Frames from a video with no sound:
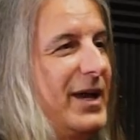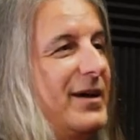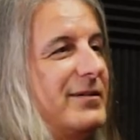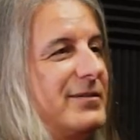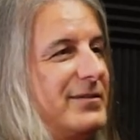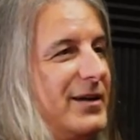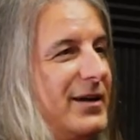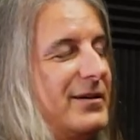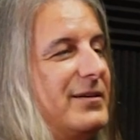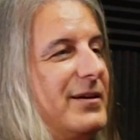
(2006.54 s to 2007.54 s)
Yeah,
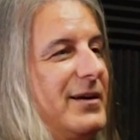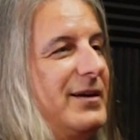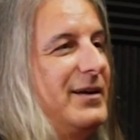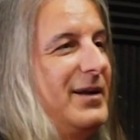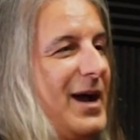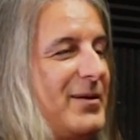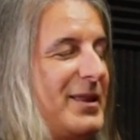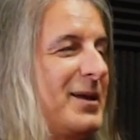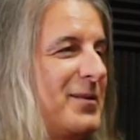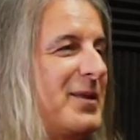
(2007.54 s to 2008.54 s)
yeah. Um, I mean,
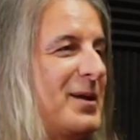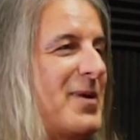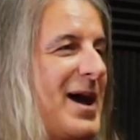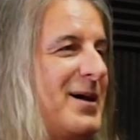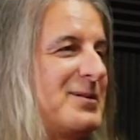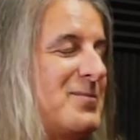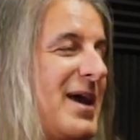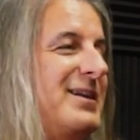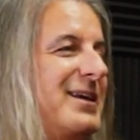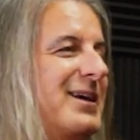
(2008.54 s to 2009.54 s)
think think about how
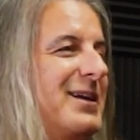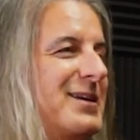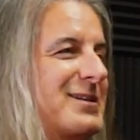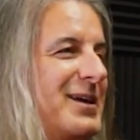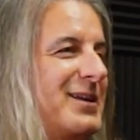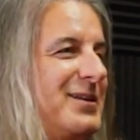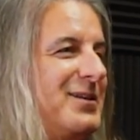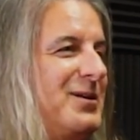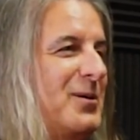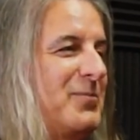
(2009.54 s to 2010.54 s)
demanding it is. Like,
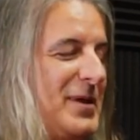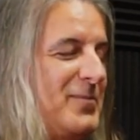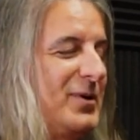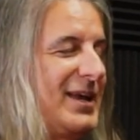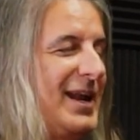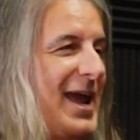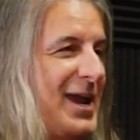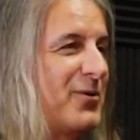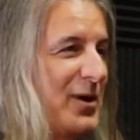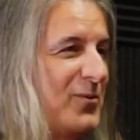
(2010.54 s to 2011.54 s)
you know, people get
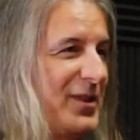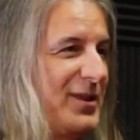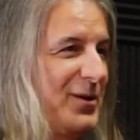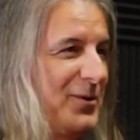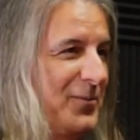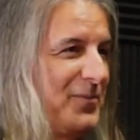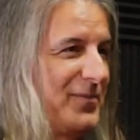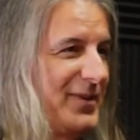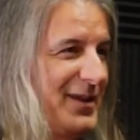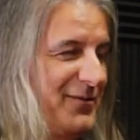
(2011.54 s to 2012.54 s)
angry with you
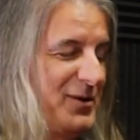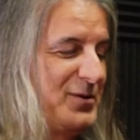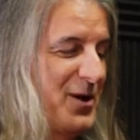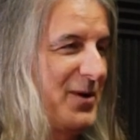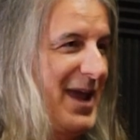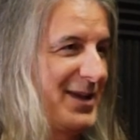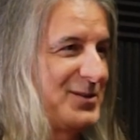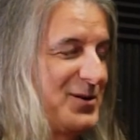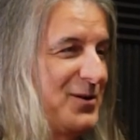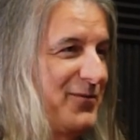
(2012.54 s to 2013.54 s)
if you don't
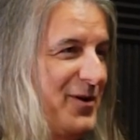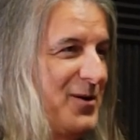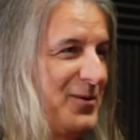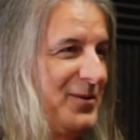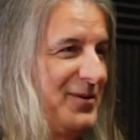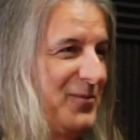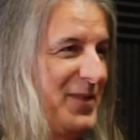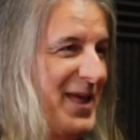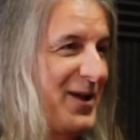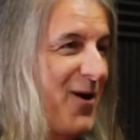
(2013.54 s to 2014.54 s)
answer your phone
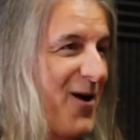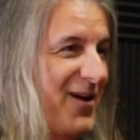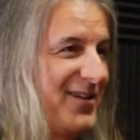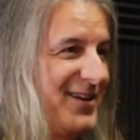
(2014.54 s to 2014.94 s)
when they call.